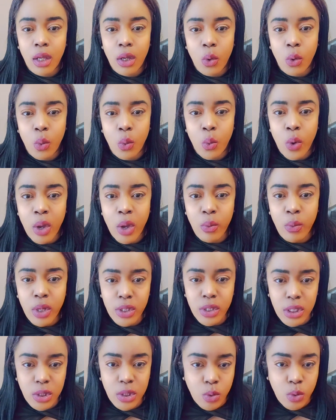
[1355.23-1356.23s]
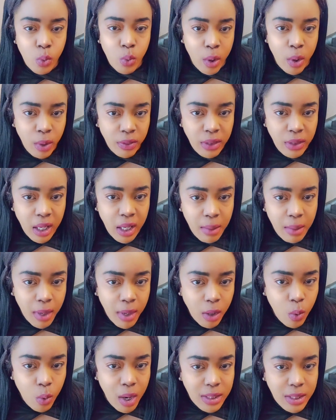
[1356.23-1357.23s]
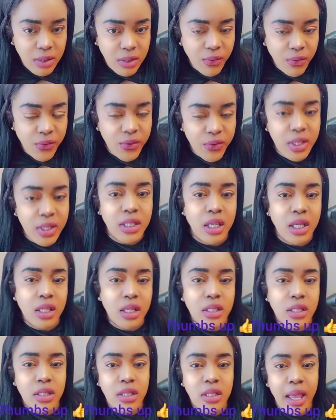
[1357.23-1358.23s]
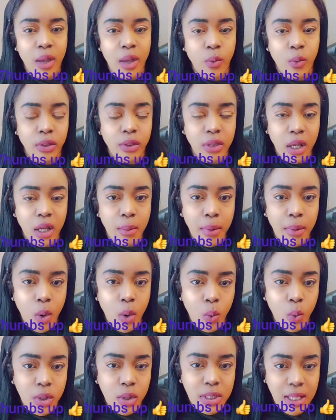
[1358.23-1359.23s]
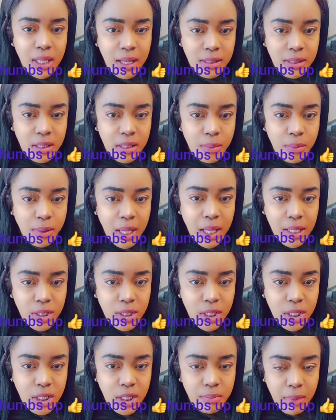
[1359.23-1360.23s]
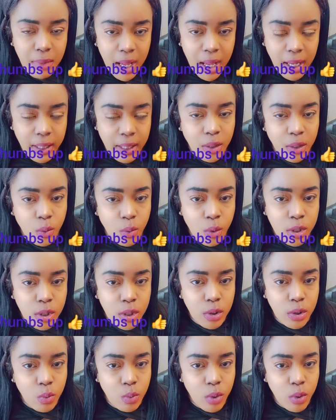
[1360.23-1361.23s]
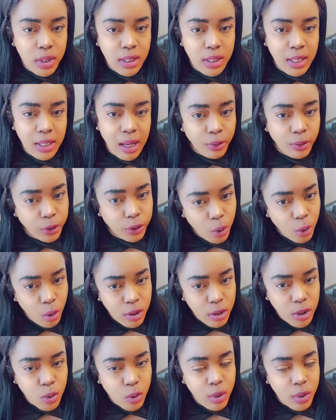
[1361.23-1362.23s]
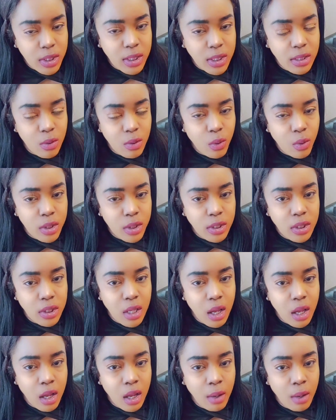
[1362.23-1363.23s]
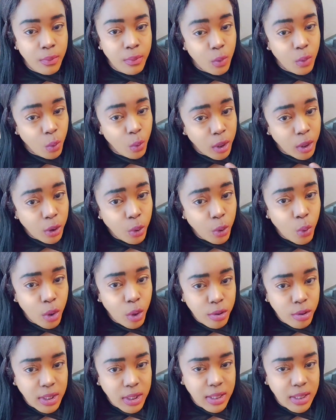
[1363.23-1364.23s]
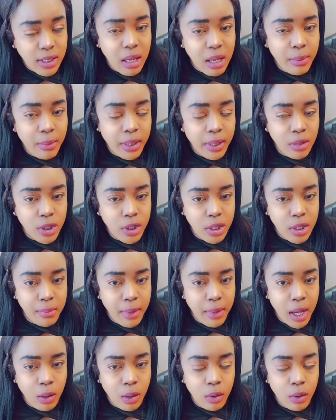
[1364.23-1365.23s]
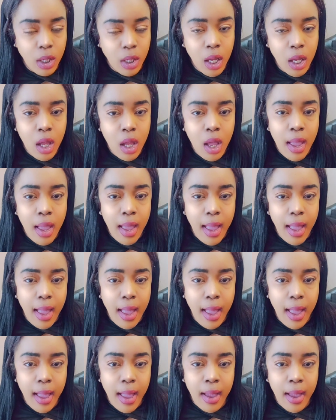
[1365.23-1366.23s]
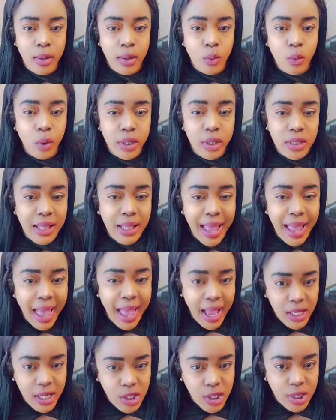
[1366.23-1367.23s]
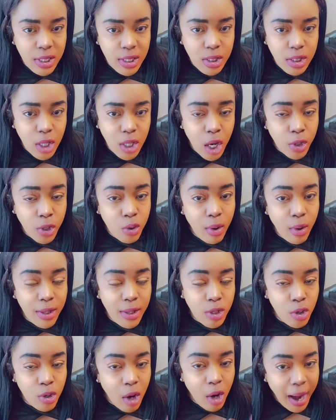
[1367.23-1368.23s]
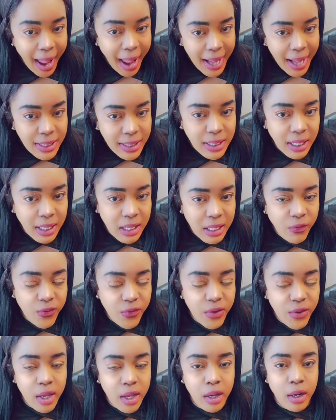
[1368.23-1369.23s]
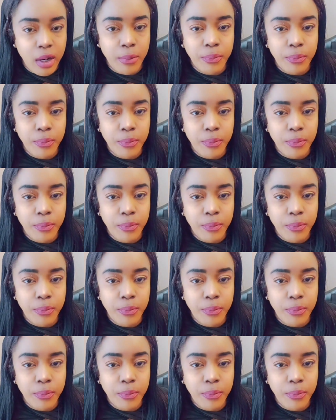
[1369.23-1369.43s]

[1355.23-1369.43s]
when we think about quantum physics, and we think about what's in our subconscious mind and what's in our thoughts, what are the words that's coming out your mouth, and what is the actions? Are you acting in fear?